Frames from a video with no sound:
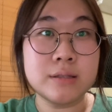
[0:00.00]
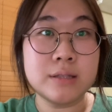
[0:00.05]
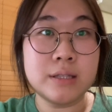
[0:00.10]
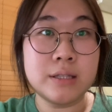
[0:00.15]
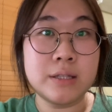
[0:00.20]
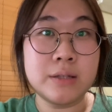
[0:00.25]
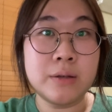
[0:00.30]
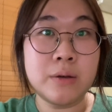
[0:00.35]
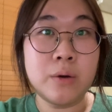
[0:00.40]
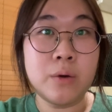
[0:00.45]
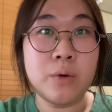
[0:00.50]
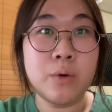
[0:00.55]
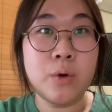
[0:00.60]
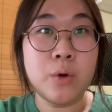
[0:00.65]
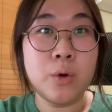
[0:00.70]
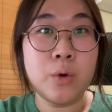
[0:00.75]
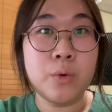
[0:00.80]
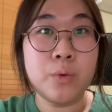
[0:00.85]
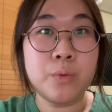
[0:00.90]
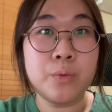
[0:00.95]
Lee
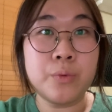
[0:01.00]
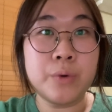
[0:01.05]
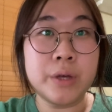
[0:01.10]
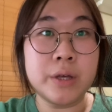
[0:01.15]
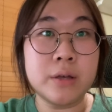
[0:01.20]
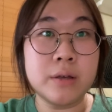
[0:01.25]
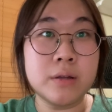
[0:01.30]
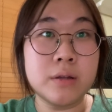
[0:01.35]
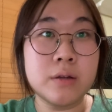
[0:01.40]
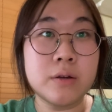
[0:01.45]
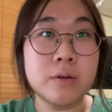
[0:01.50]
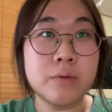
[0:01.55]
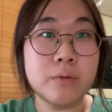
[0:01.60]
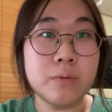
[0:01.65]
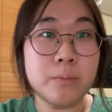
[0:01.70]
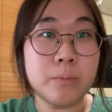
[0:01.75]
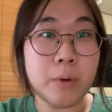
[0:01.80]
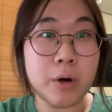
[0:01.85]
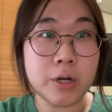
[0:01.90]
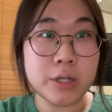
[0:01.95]
will
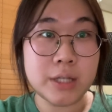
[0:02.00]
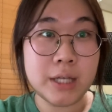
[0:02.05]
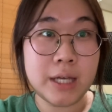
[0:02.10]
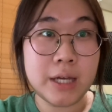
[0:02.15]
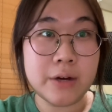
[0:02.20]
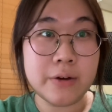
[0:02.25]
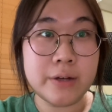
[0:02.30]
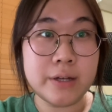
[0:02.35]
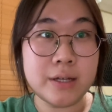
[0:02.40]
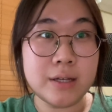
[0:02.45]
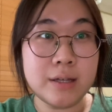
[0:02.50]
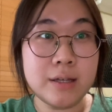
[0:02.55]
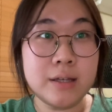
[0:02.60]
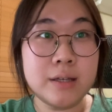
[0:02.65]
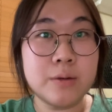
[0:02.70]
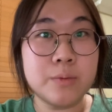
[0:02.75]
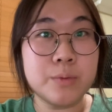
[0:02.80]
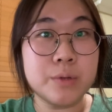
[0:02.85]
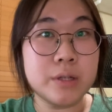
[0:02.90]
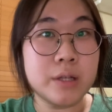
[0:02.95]
mark the area
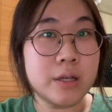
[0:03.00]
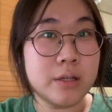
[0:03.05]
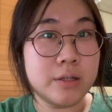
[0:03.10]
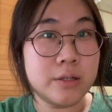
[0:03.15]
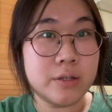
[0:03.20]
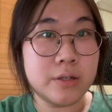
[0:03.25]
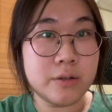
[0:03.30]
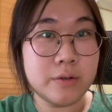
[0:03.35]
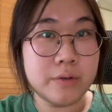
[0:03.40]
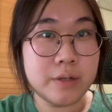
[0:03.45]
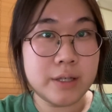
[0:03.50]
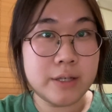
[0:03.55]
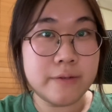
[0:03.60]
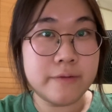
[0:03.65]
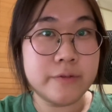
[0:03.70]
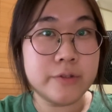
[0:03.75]
and will let you know if